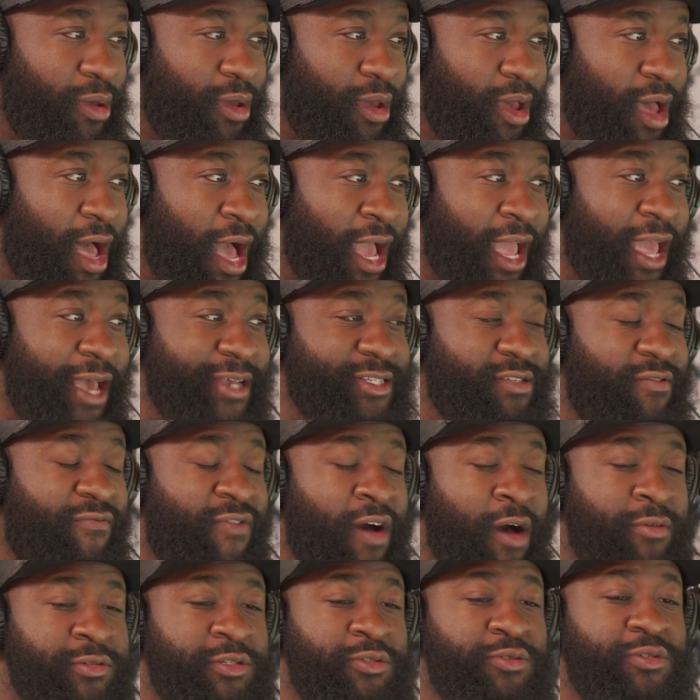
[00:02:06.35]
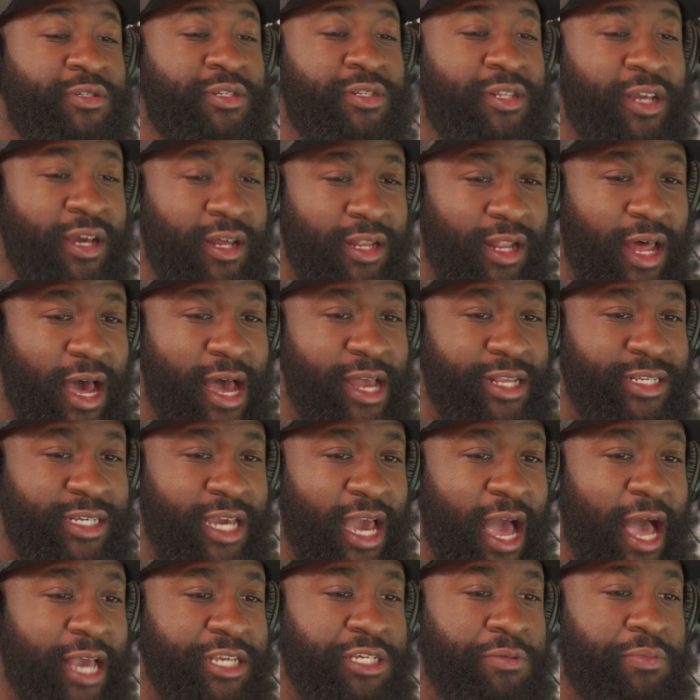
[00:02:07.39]
I guess if I was using their logic,
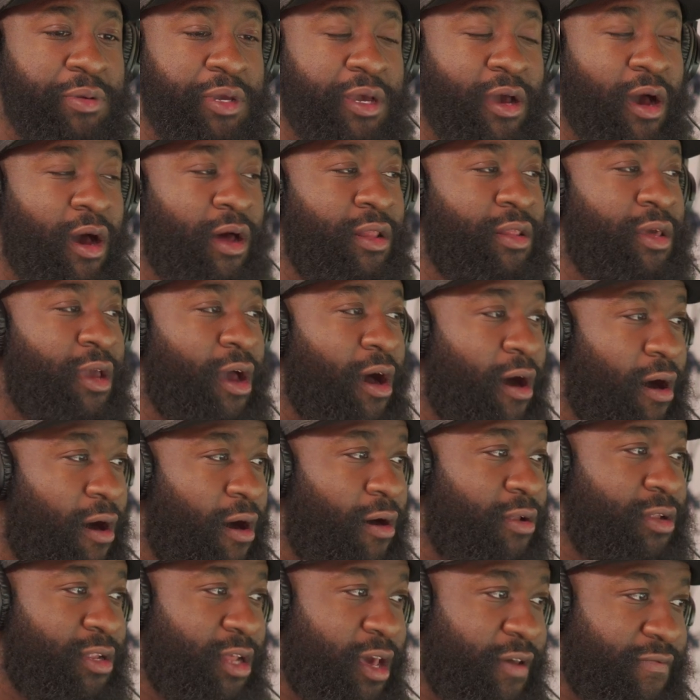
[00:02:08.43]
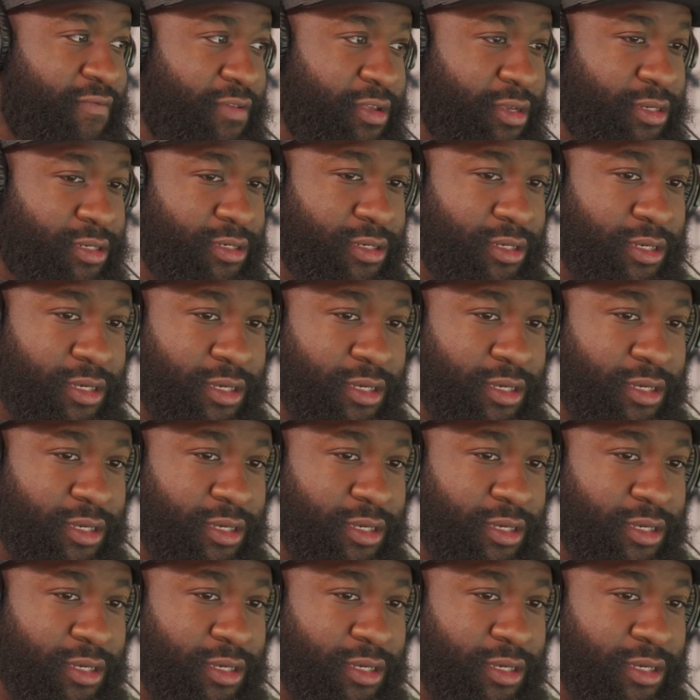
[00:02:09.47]
I should be calling all leftists,